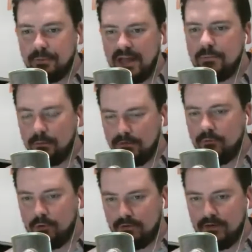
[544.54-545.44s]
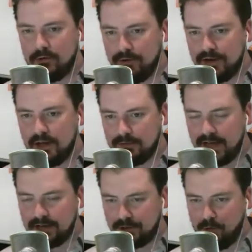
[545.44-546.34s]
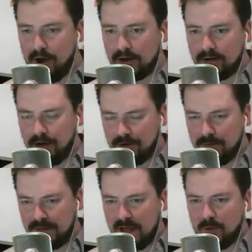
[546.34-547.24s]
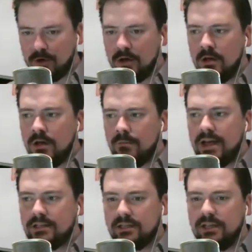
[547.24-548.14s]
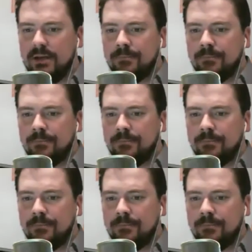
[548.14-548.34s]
people, before the federal income tax, correct, Hunter? I mean, they were basically